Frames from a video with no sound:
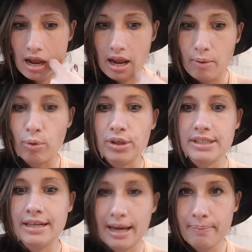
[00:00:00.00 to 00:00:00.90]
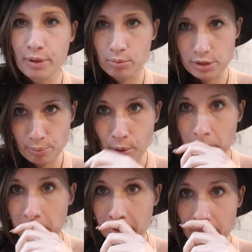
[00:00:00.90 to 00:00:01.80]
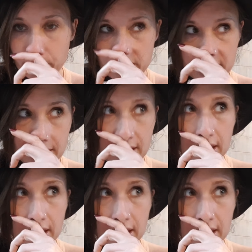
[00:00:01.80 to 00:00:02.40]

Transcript: it wasn't him that was the problem. It was